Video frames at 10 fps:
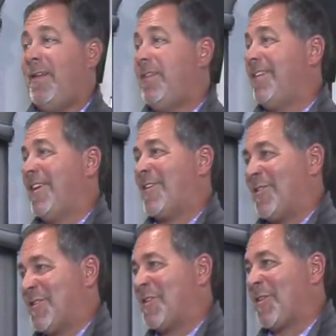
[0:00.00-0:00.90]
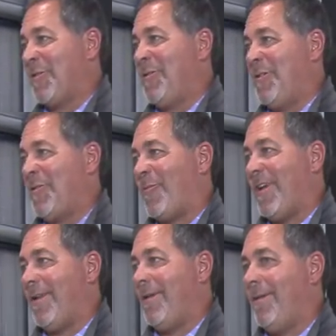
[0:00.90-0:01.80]
the electric's included in the
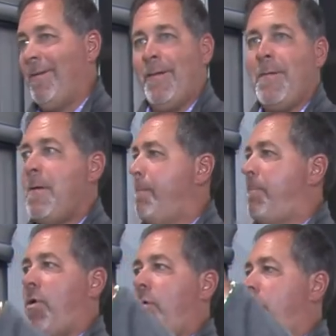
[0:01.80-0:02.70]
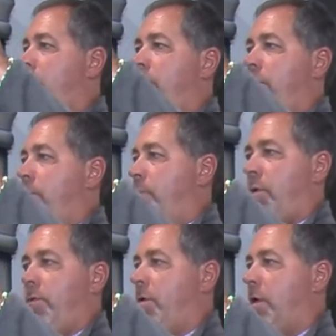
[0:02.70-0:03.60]
rent. Yep. Burn their,
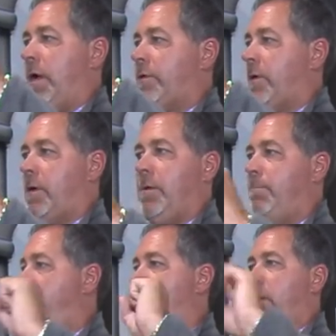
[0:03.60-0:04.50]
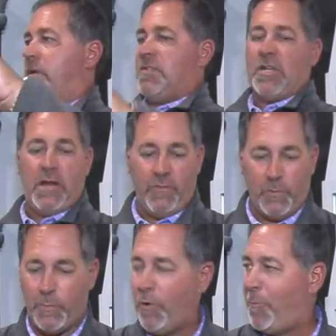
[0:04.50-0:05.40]
burn their electric. Burn it. Save
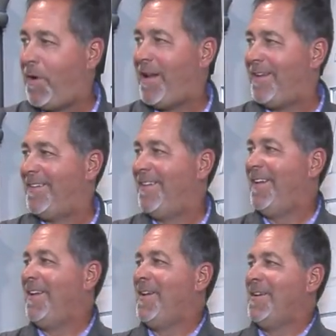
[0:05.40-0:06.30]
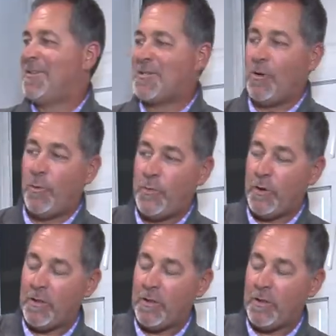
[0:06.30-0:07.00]
your propane. Yes, sir. So with your